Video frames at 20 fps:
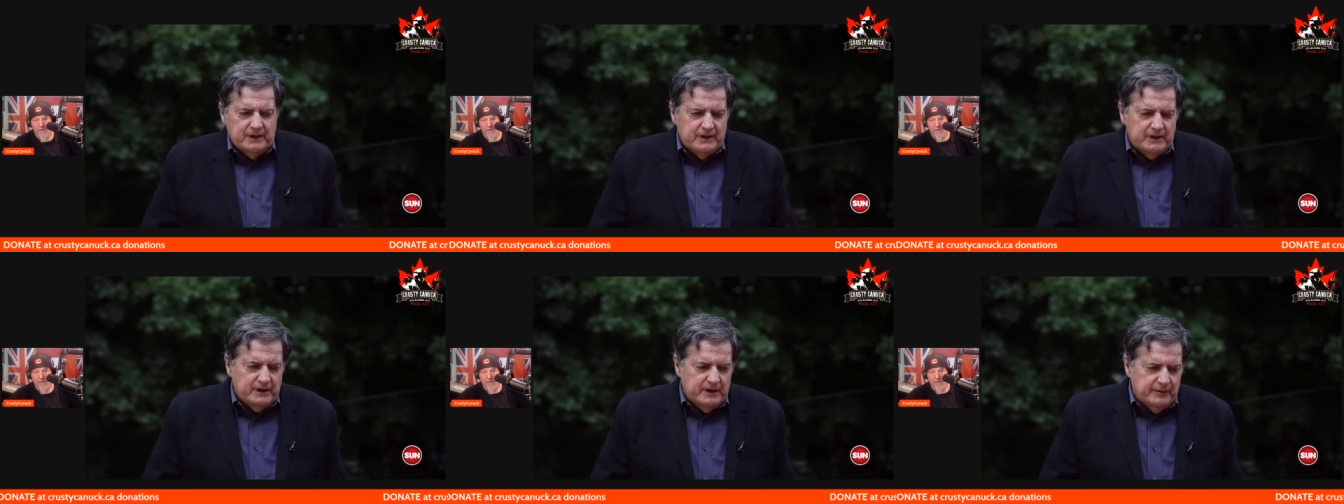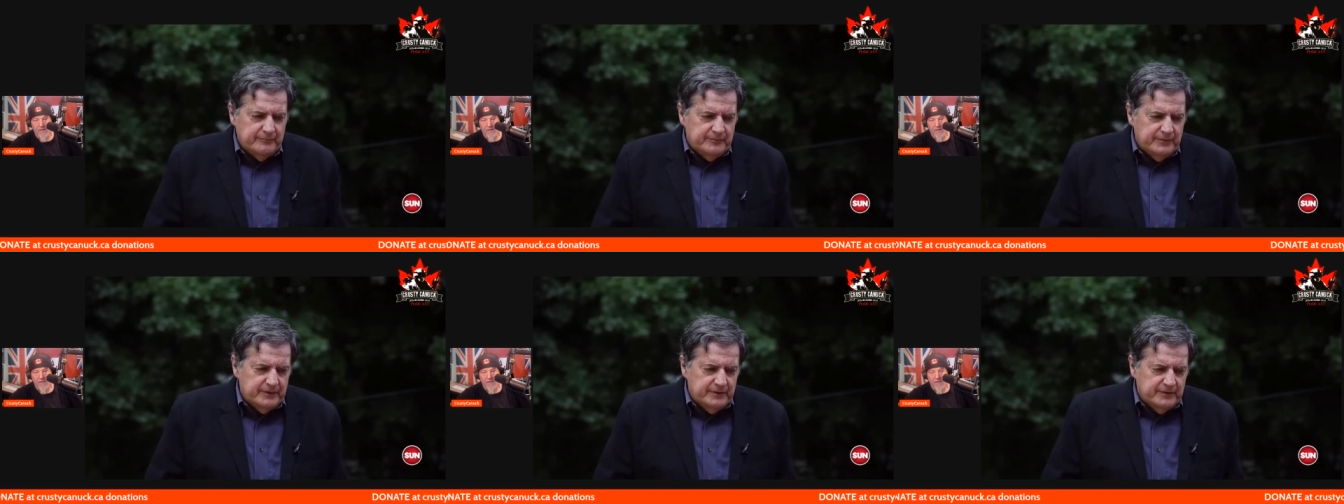
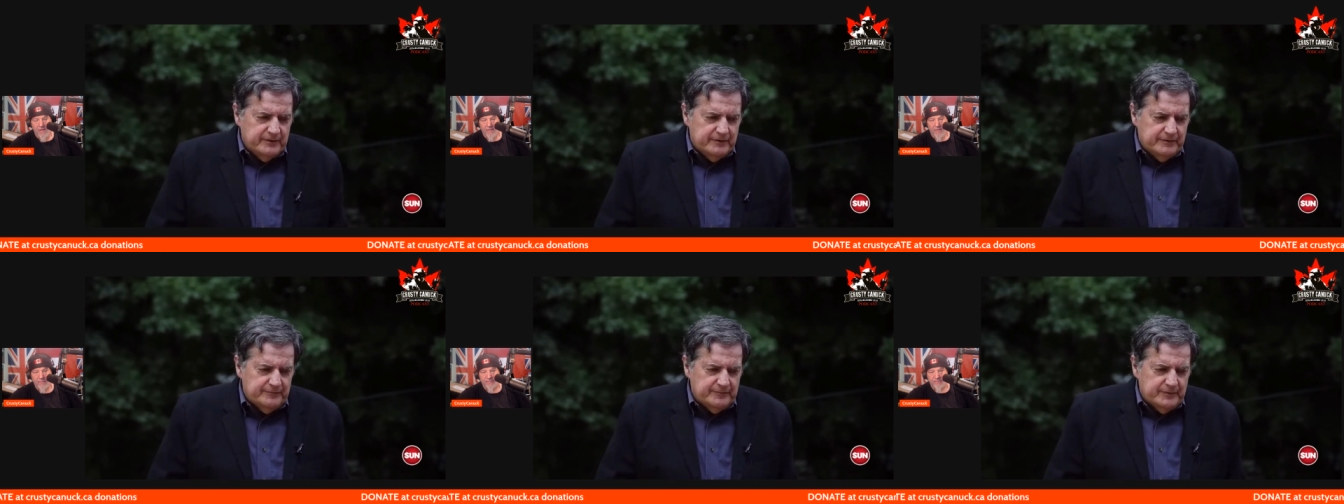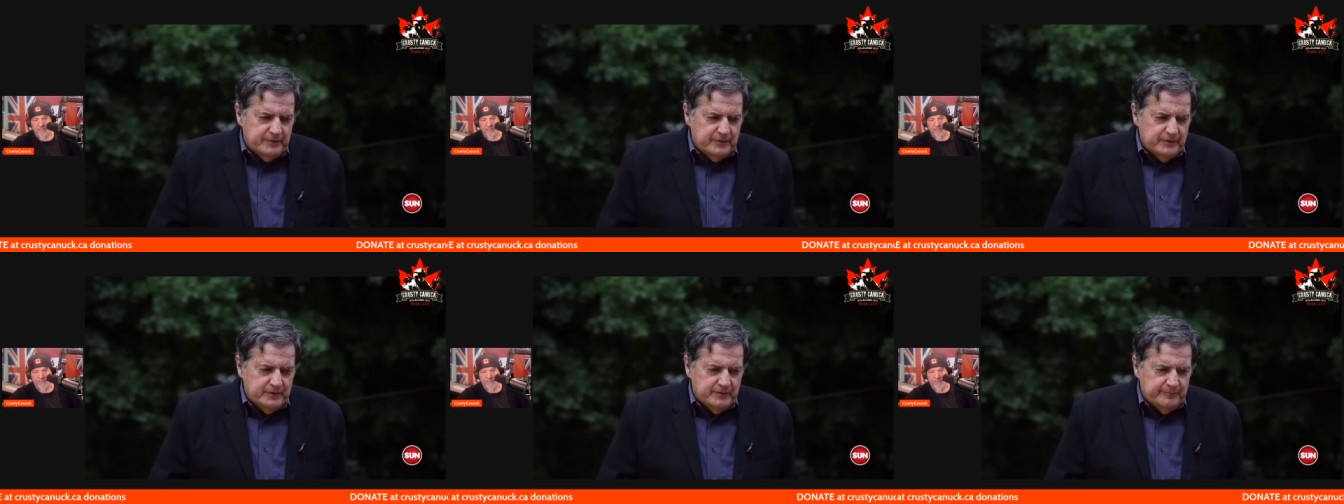uh,
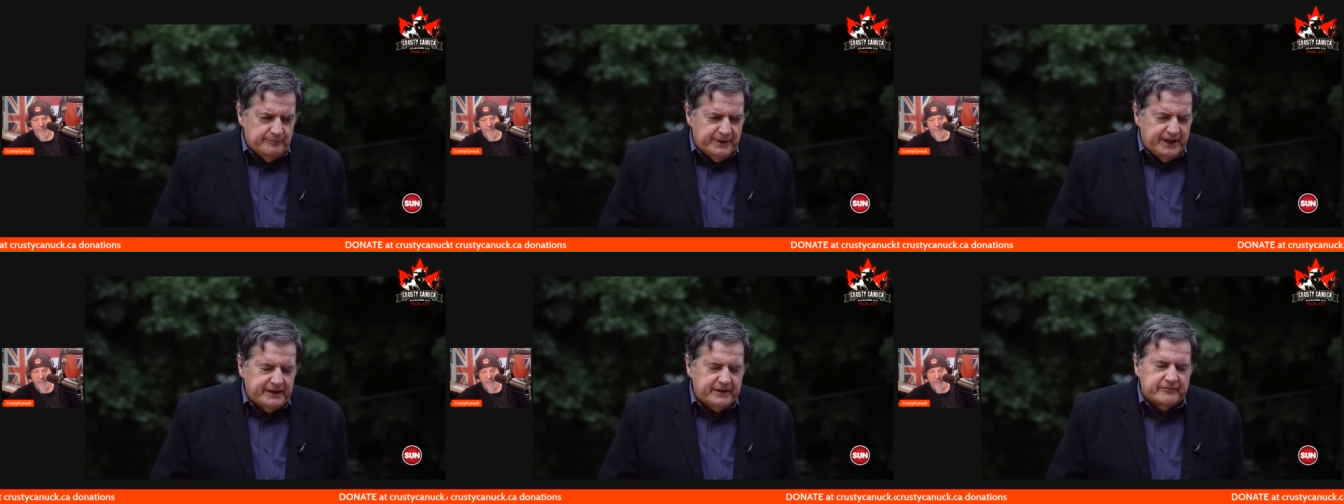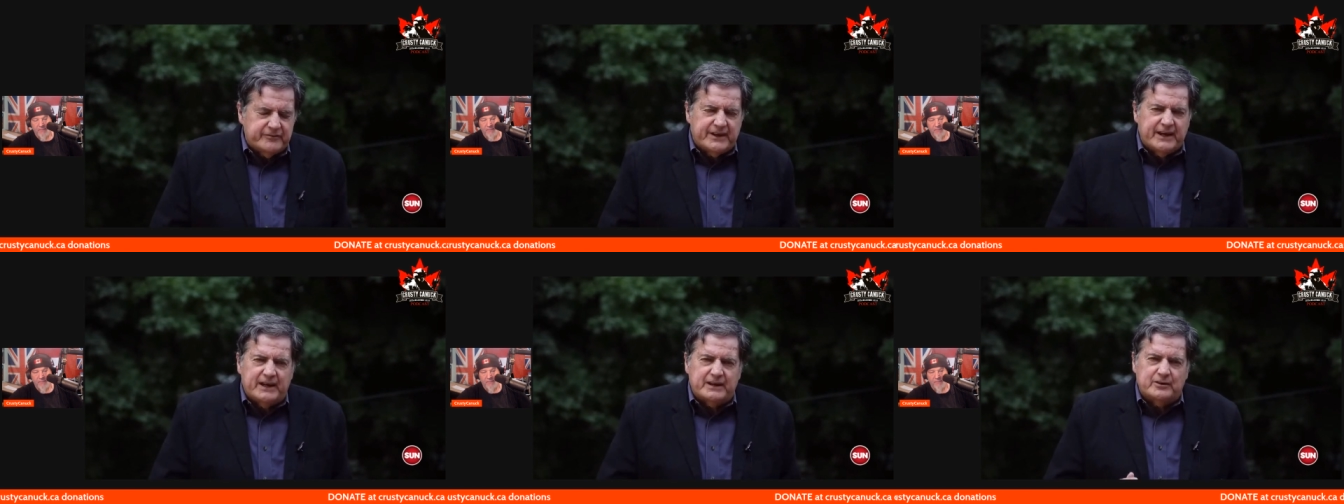
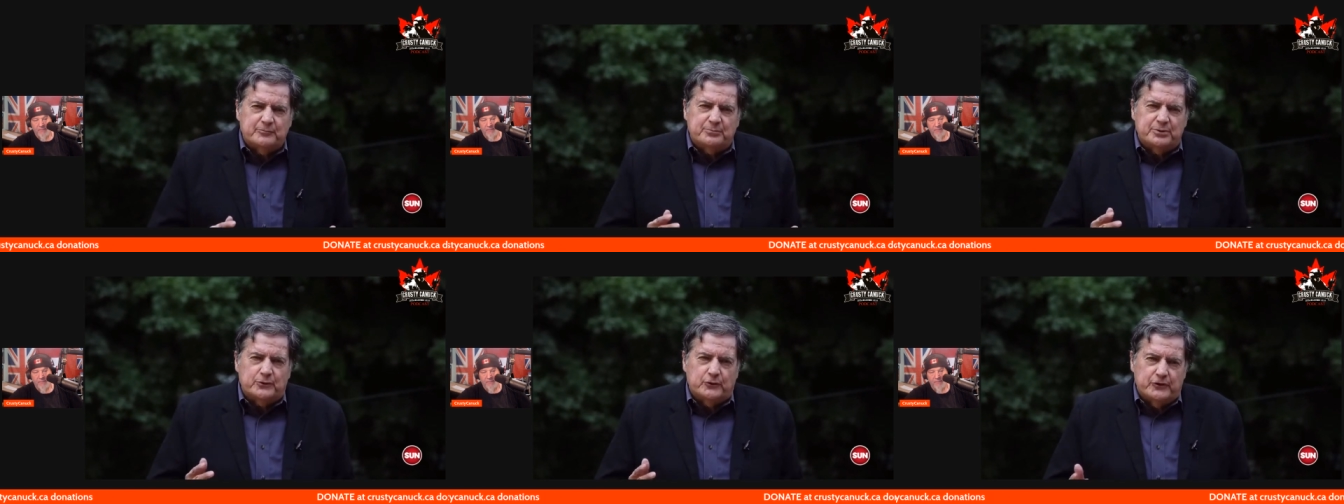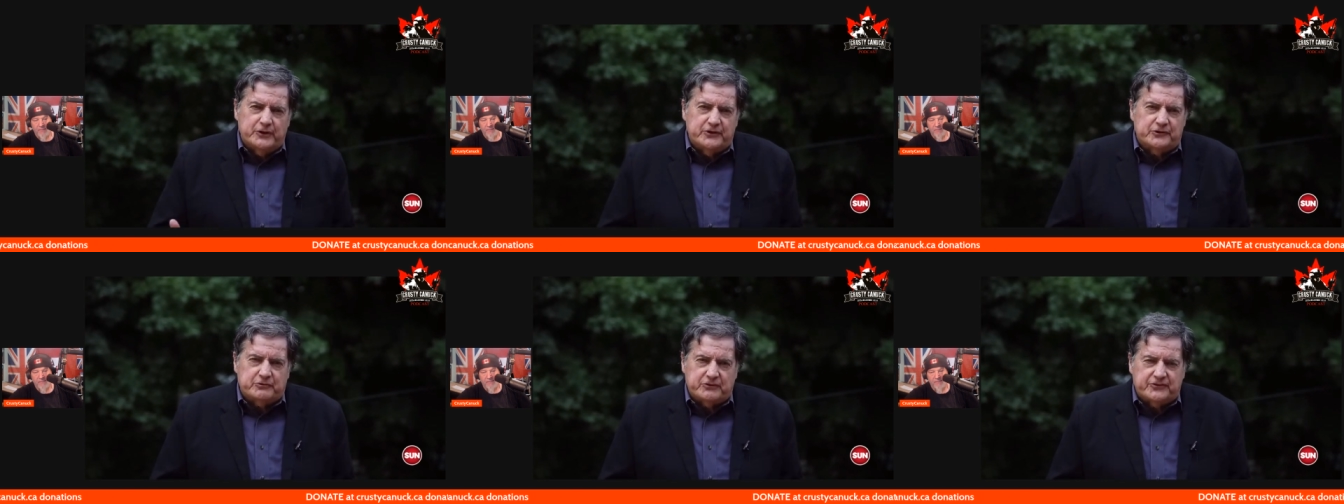Bank of Canada
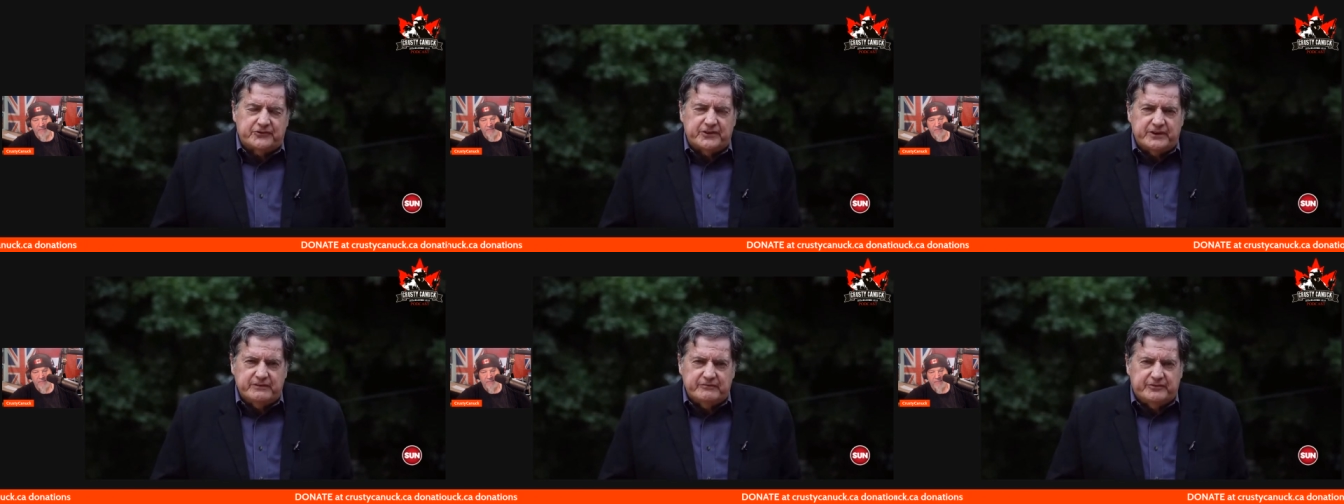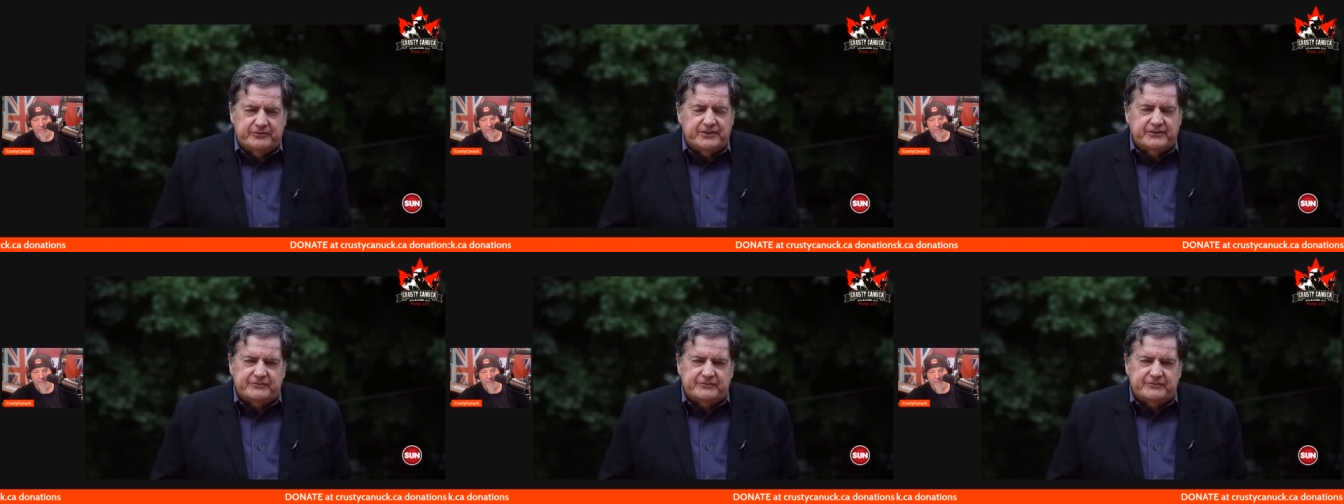employees received